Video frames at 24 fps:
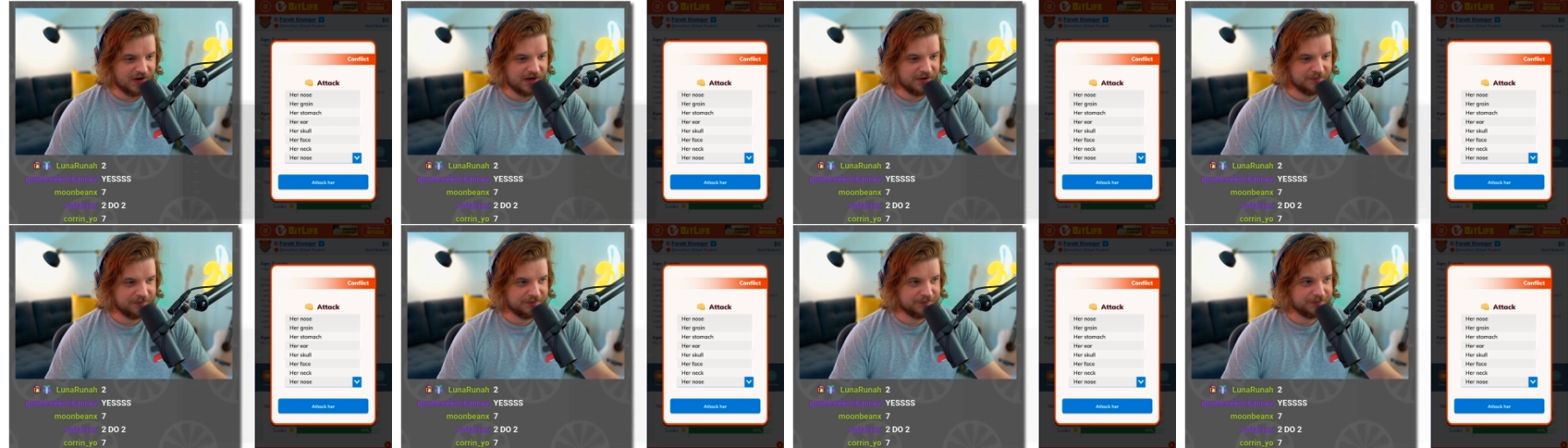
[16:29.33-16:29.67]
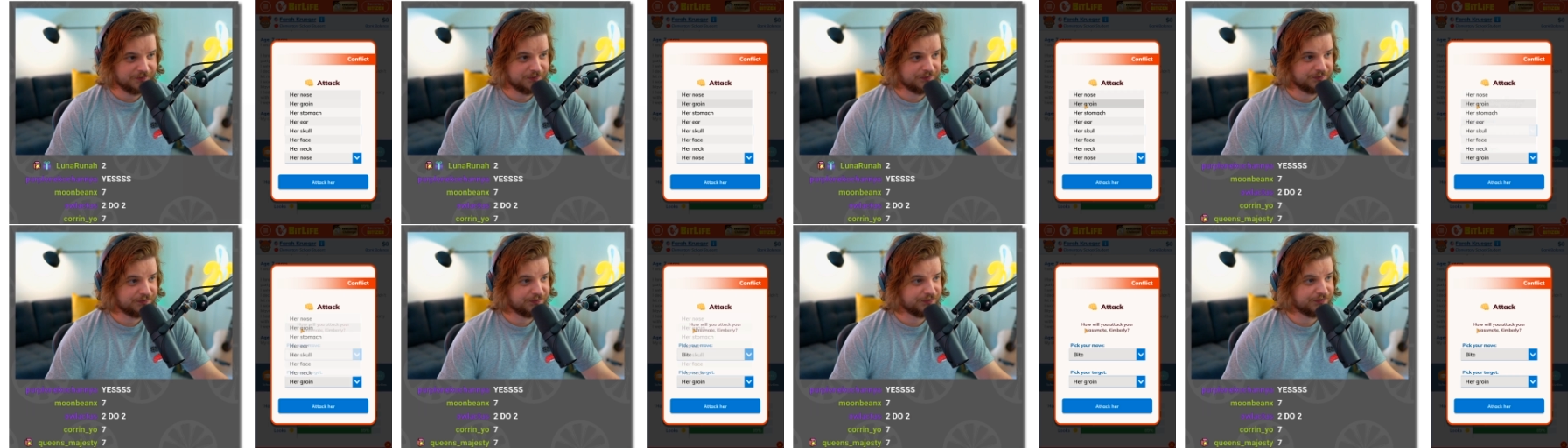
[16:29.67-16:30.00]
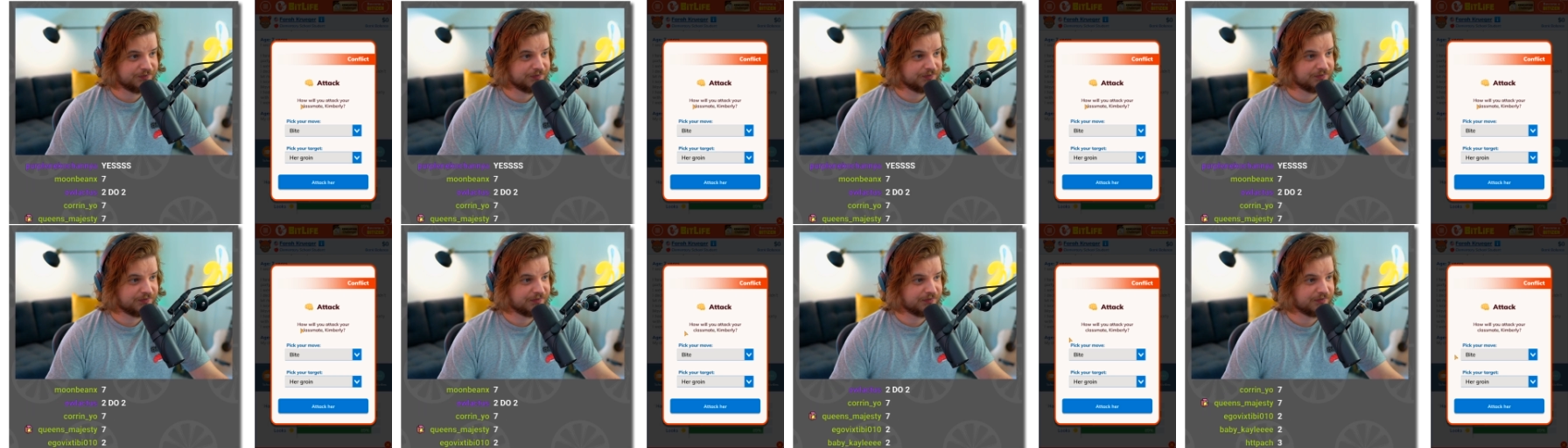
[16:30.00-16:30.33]
right.
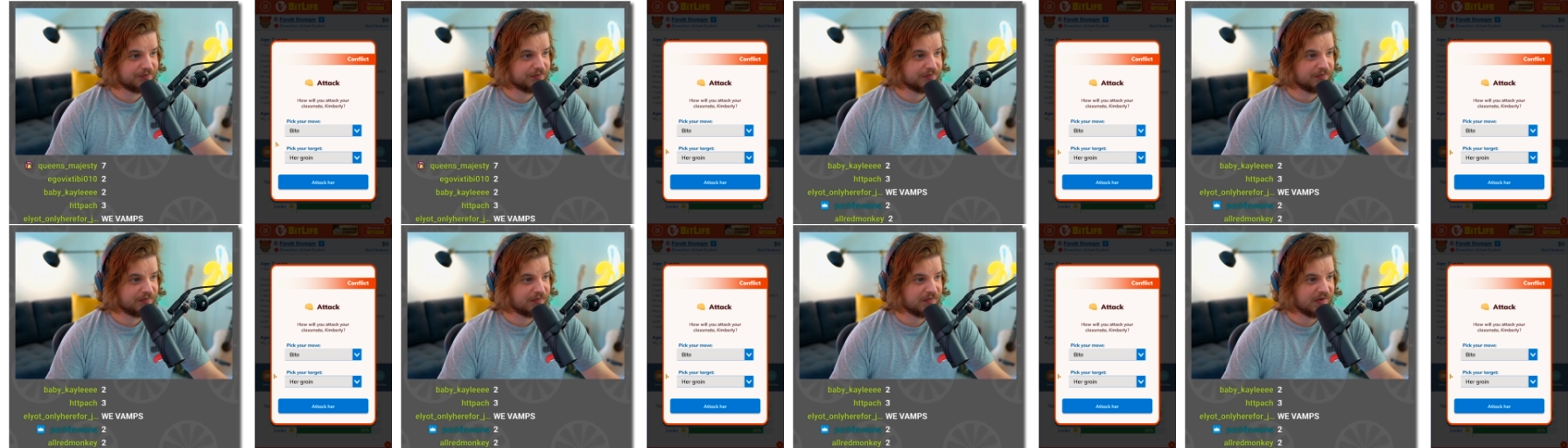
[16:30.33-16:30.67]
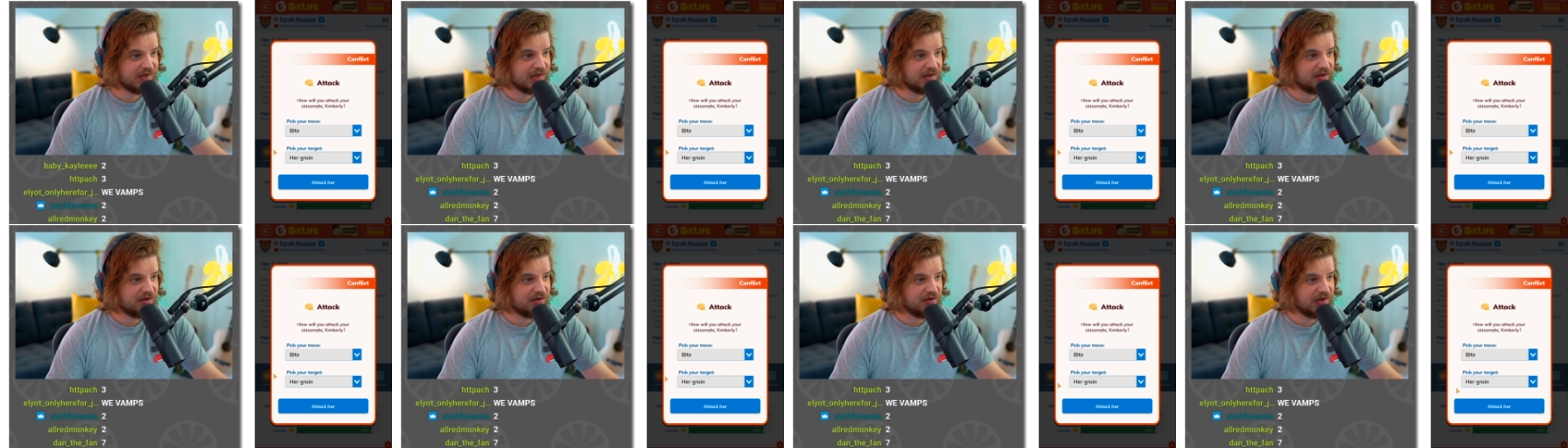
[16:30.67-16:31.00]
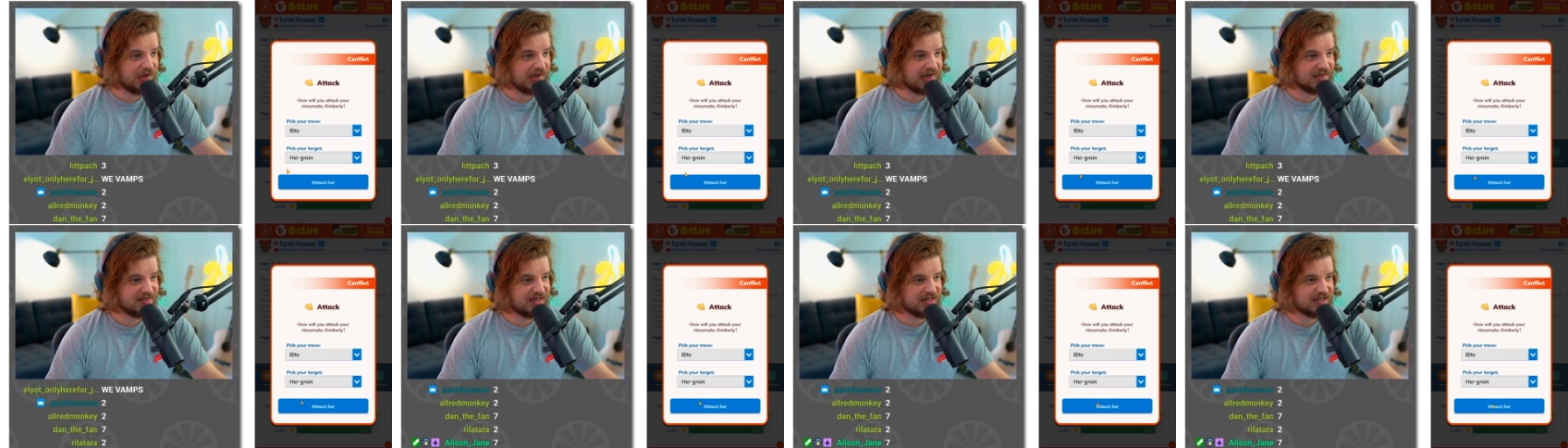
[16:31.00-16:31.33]

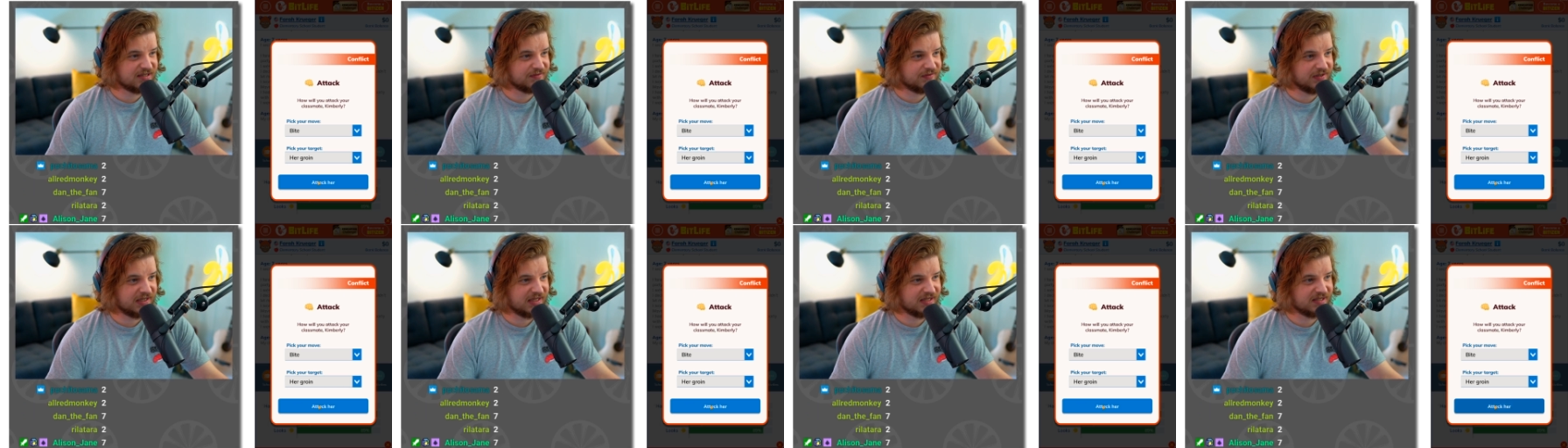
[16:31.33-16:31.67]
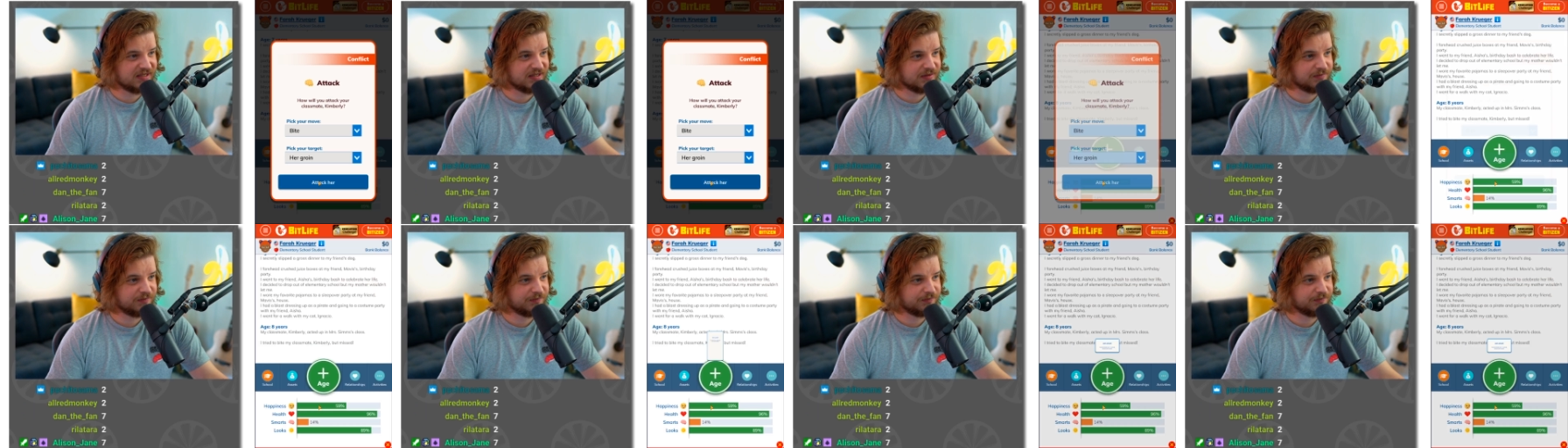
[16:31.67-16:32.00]
You guys asked for this.